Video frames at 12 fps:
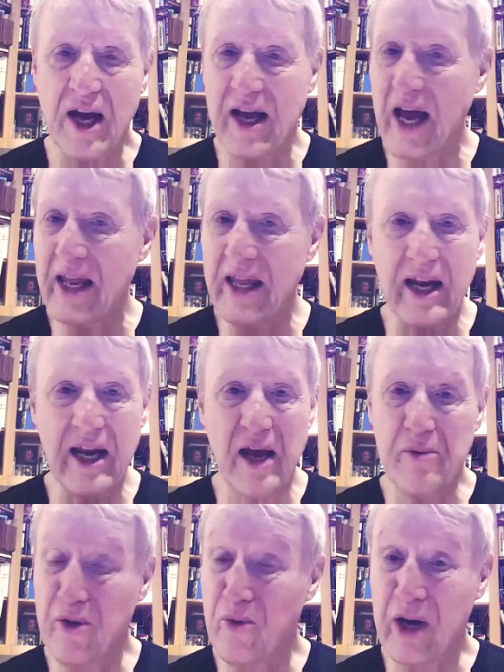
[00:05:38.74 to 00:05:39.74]

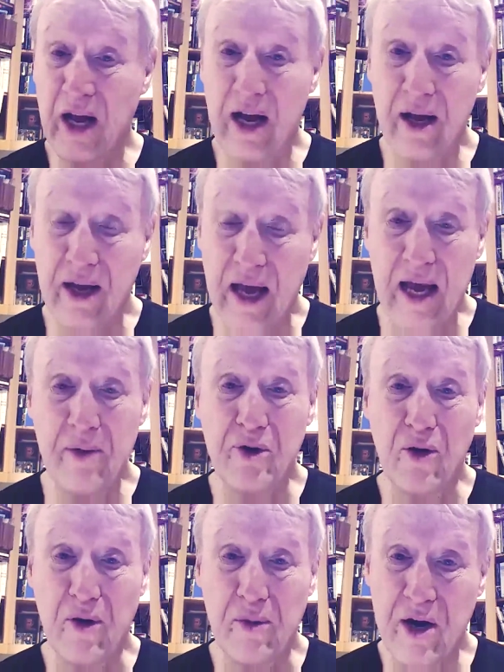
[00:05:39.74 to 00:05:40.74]
When I came
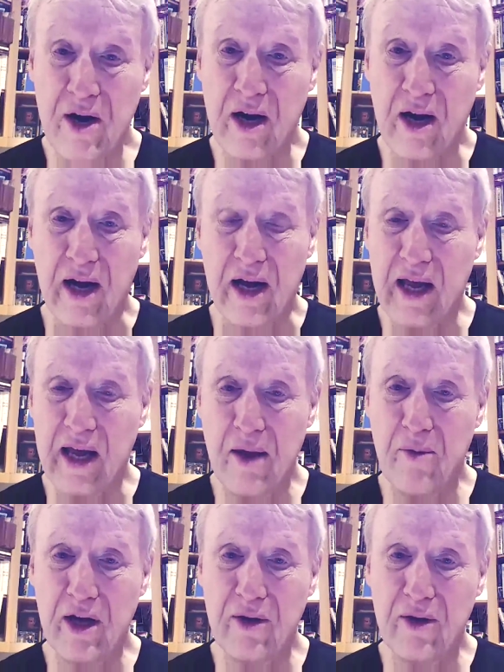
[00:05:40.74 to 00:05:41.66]
to America, I came on